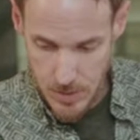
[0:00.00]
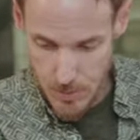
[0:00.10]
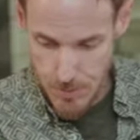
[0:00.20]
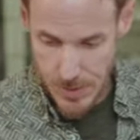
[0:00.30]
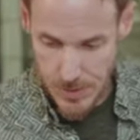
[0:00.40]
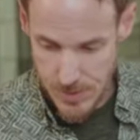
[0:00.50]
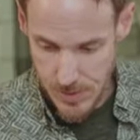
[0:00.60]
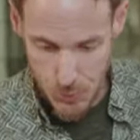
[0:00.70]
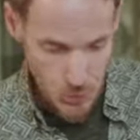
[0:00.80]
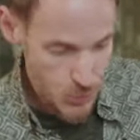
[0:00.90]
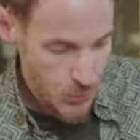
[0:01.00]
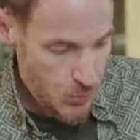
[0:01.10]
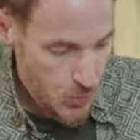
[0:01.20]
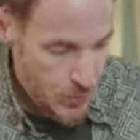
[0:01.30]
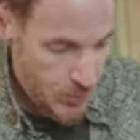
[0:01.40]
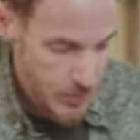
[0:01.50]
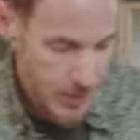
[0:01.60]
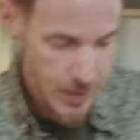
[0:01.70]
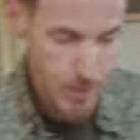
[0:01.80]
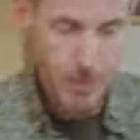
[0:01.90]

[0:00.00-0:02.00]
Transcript: The bass sounded huge on that